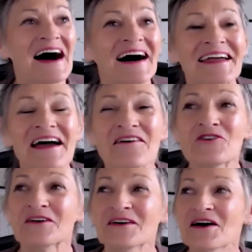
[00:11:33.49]
I have
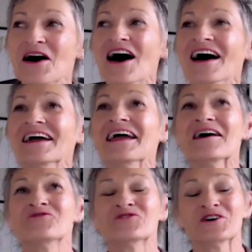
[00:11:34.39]
a I
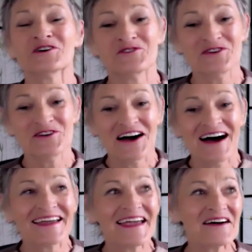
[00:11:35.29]
have a
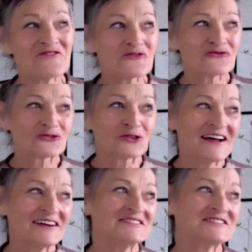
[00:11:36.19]
I have a
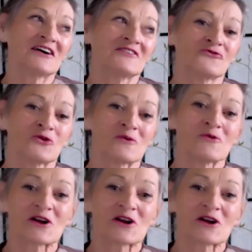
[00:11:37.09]
friend, a former